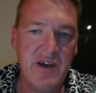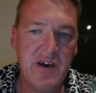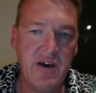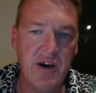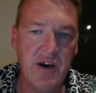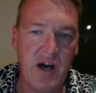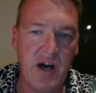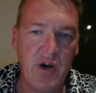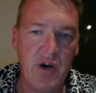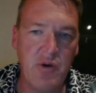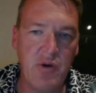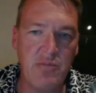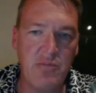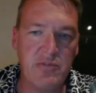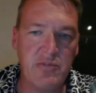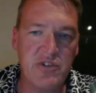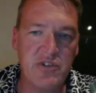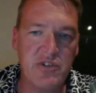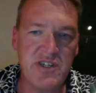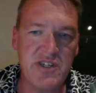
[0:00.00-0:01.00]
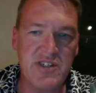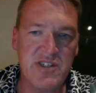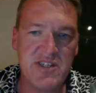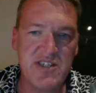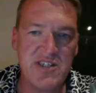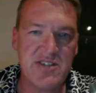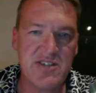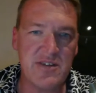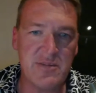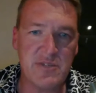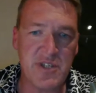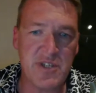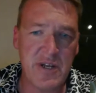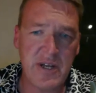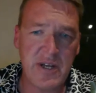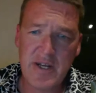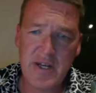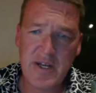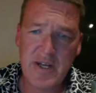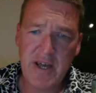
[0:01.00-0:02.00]
at home to these systems.
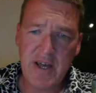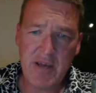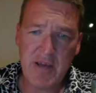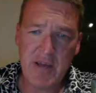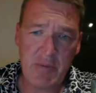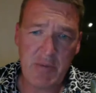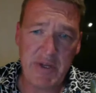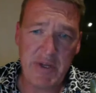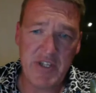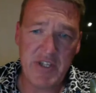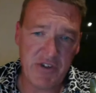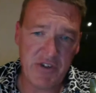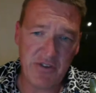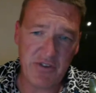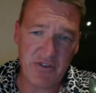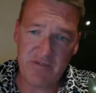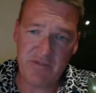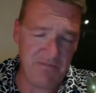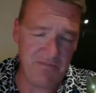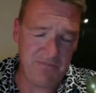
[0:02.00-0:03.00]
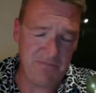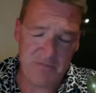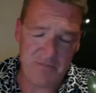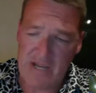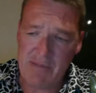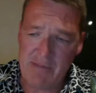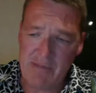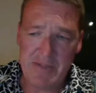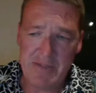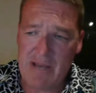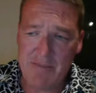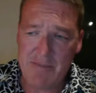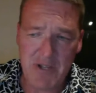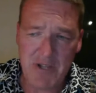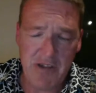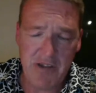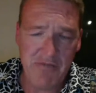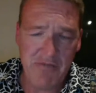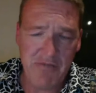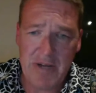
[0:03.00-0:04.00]
I mean, we should, James is
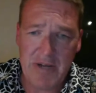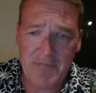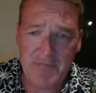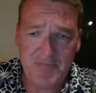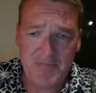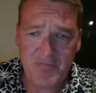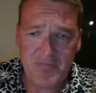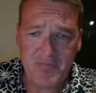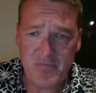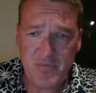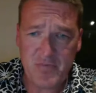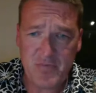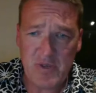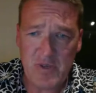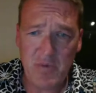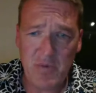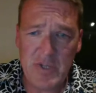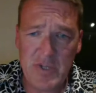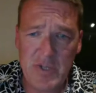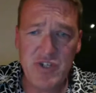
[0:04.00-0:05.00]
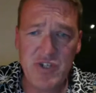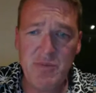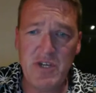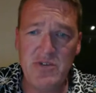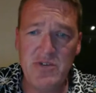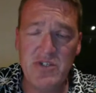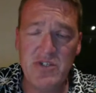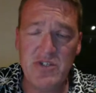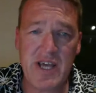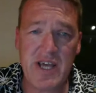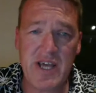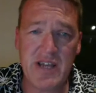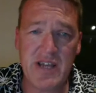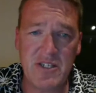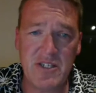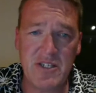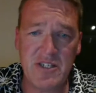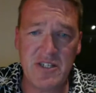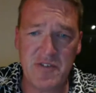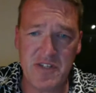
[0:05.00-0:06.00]
absolutely right, we should be using
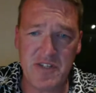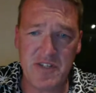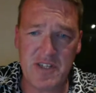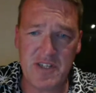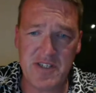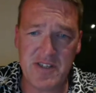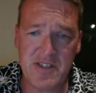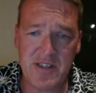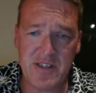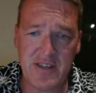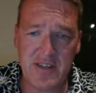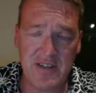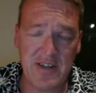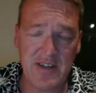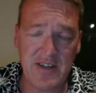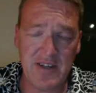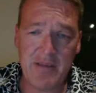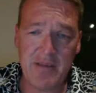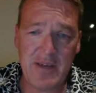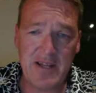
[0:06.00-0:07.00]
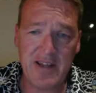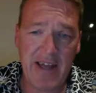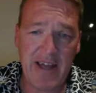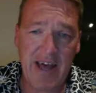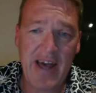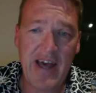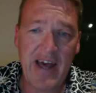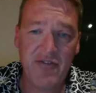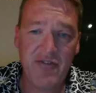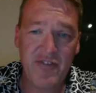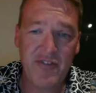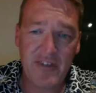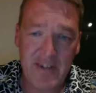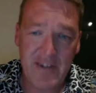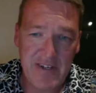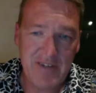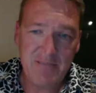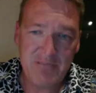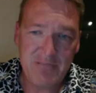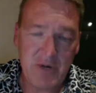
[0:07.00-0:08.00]
technology for this thing. I mean, they have
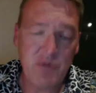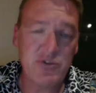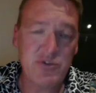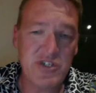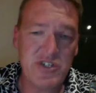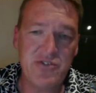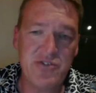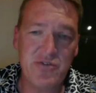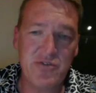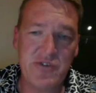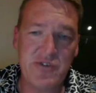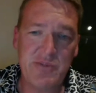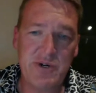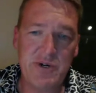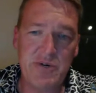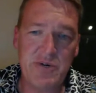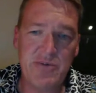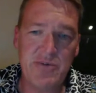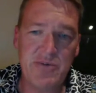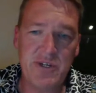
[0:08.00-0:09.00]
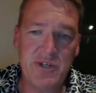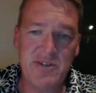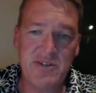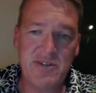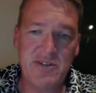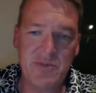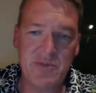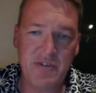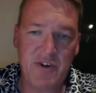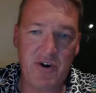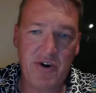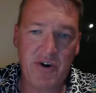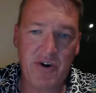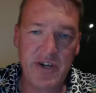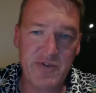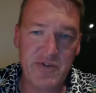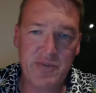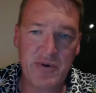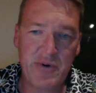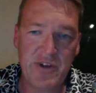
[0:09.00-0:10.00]
multi-story buildings with
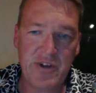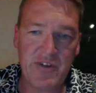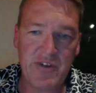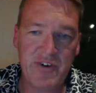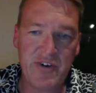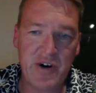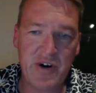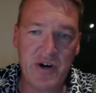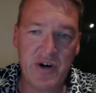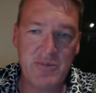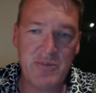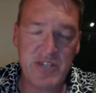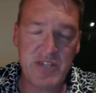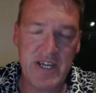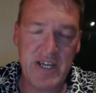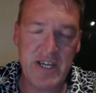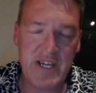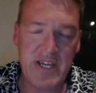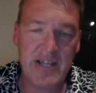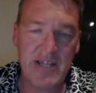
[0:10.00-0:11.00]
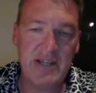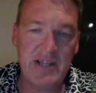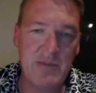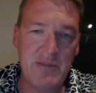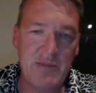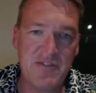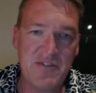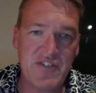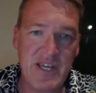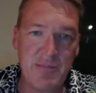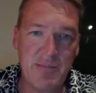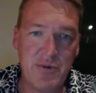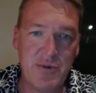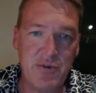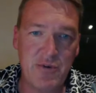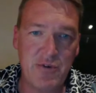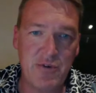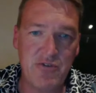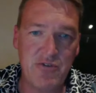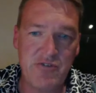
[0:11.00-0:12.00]
hydroponic farms in the middle of
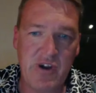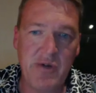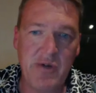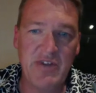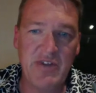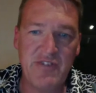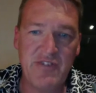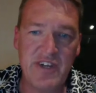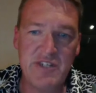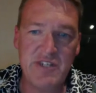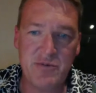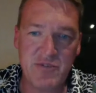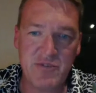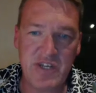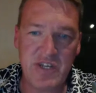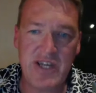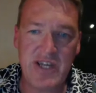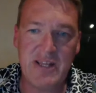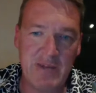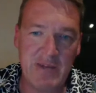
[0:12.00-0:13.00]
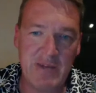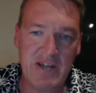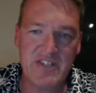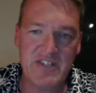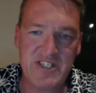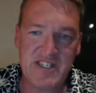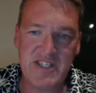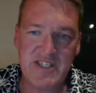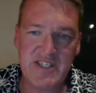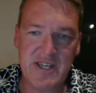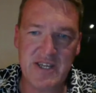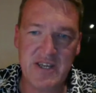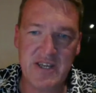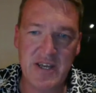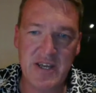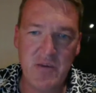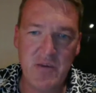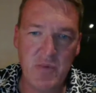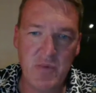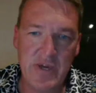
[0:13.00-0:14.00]
Singapore, growing vegetables in the middle of a city.
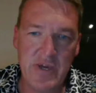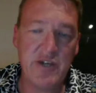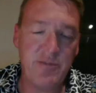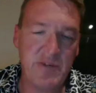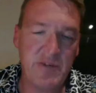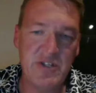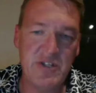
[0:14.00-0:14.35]
We could be